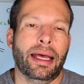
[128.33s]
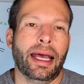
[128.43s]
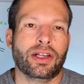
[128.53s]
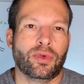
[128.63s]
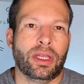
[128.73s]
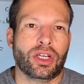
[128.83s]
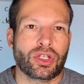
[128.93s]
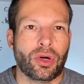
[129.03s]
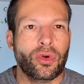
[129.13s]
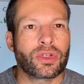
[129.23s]
X-ray that
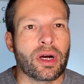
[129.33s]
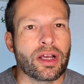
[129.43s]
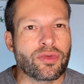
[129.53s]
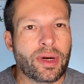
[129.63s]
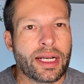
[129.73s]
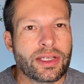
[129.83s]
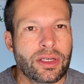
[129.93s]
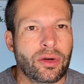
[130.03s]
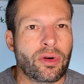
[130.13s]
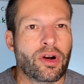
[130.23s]
shows arthritis
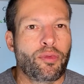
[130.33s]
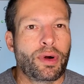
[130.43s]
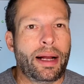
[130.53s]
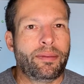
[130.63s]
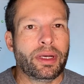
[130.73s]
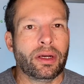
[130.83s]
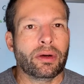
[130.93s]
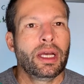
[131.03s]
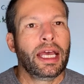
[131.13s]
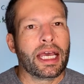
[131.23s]
here or a problem here,